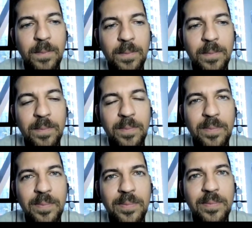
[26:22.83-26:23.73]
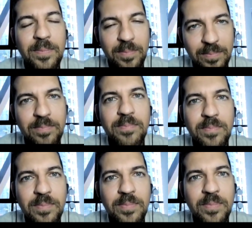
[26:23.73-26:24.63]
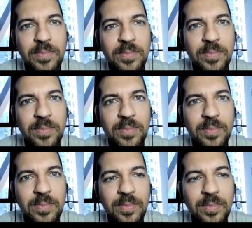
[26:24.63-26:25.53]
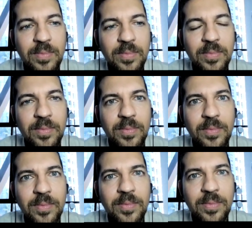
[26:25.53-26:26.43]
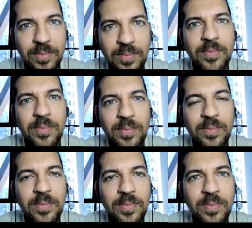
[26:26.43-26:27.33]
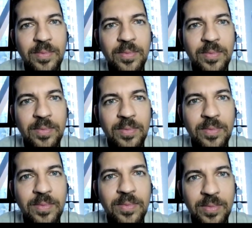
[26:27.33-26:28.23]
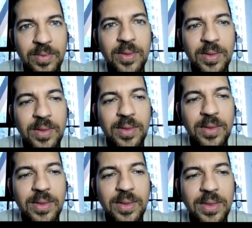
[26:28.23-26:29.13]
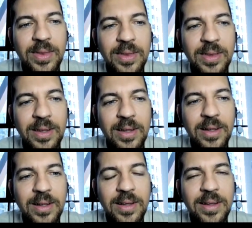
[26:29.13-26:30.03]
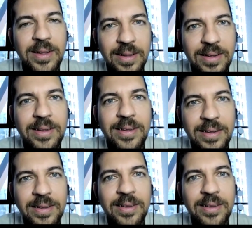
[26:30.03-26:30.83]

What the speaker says: No words are spoken by the person on screen.